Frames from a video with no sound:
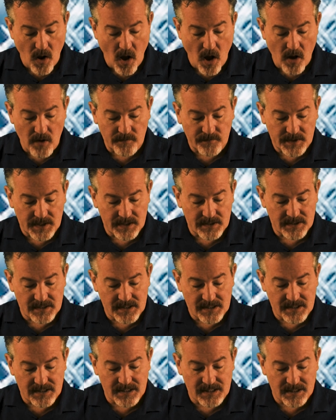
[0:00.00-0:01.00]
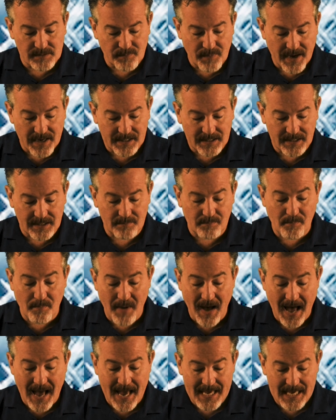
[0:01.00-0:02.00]
often suspected
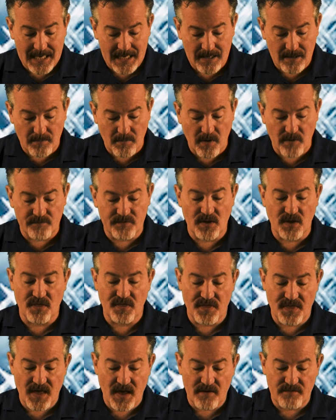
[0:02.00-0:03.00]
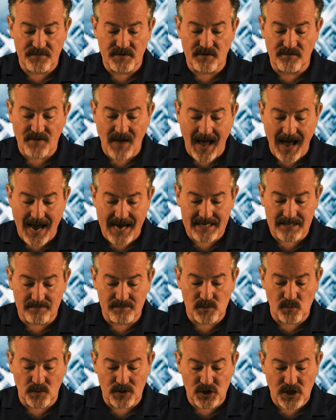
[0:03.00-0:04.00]
by him of the theft of
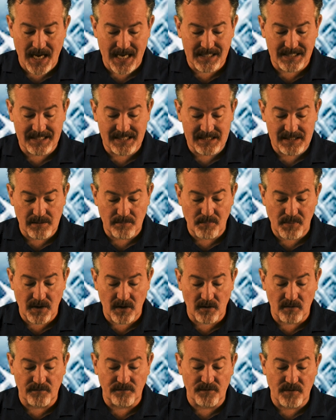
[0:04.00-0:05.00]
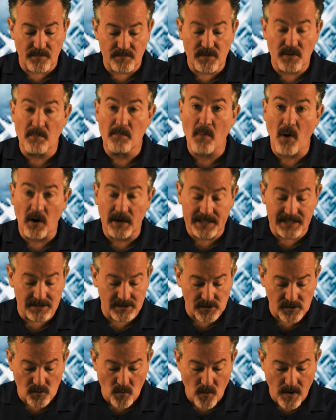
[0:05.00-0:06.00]
items which had disappeared from the market
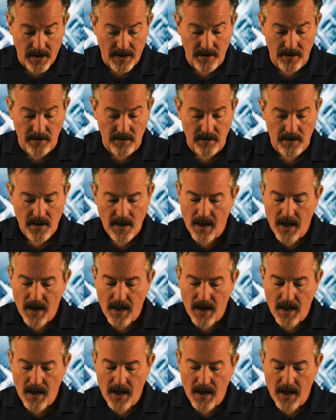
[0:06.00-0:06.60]
square.